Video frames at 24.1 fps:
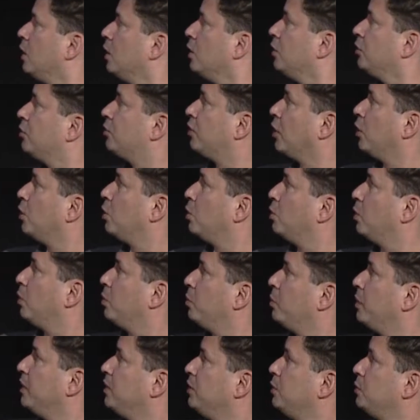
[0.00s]
So
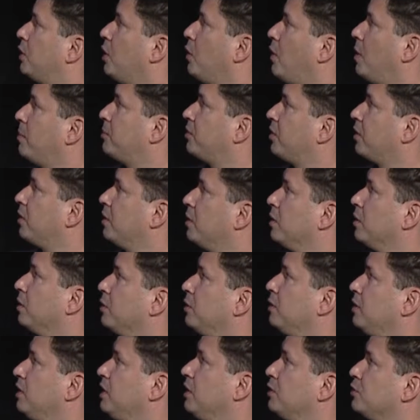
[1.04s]
when you go up to the
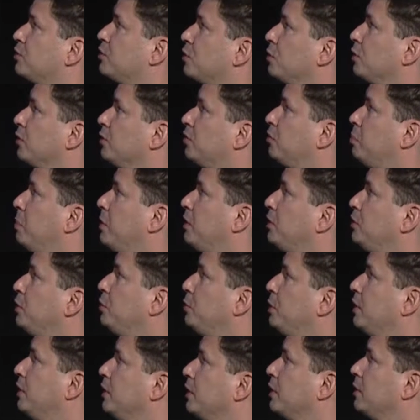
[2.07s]
insurance menu
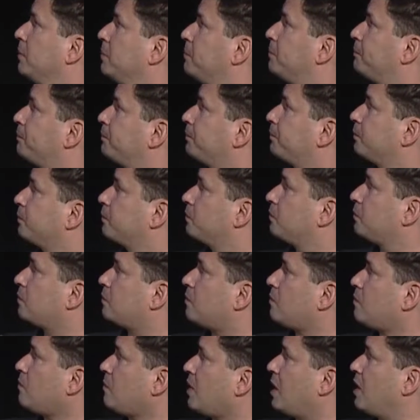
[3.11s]
here,
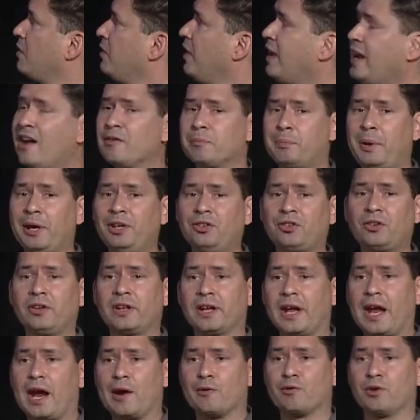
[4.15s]
they have
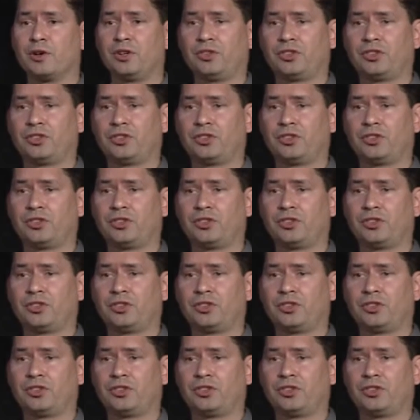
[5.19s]
basically every